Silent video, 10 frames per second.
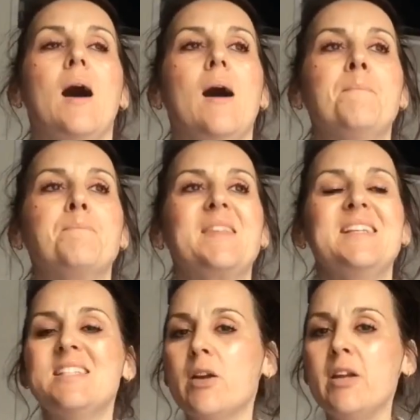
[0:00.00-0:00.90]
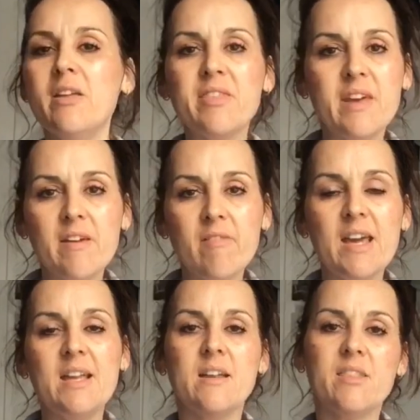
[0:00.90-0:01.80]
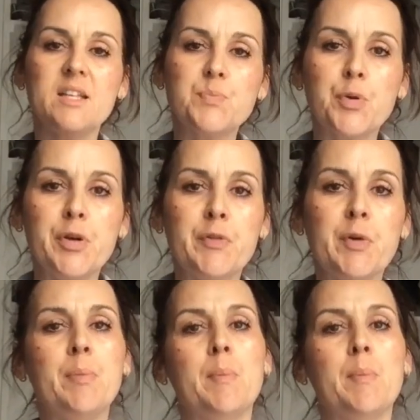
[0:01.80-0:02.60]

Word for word: Um, this is only a theory, nothing's proven,